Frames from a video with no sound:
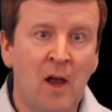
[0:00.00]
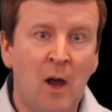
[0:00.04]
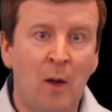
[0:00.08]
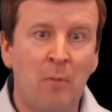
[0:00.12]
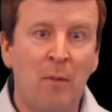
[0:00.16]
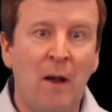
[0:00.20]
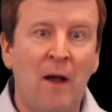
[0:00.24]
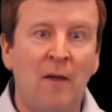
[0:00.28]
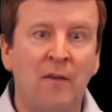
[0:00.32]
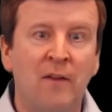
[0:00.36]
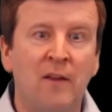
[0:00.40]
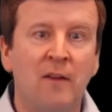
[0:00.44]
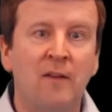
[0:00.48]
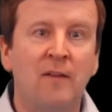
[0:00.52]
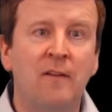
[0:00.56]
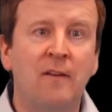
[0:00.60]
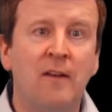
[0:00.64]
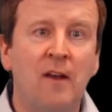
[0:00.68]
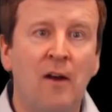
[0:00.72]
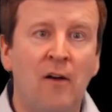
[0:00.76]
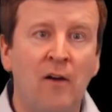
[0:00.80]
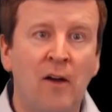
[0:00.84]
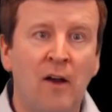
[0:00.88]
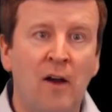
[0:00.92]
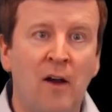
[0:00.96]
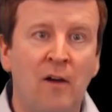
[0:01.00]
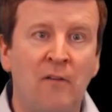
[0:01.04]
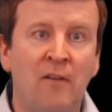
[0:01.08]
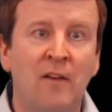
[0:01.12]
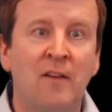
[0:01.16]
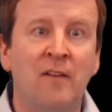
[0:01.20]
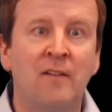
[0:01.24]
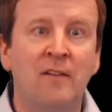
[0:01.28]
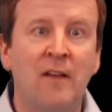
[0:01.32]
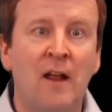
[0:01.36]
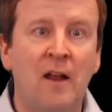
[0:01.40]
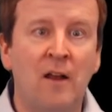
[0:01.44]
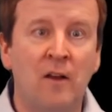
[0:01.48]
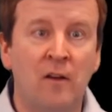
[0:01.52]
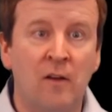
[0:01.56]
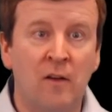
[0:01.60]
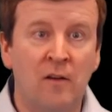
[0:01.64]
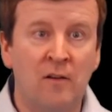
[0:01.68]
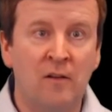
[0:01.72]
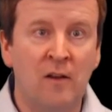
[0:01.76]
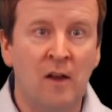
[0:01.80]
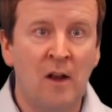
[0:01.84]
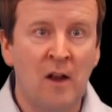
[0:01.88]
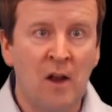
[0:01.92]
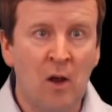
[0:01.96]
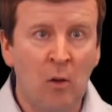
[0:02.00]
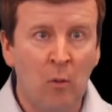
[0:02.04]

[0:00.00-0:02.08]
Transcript: about the interior of Enceladus,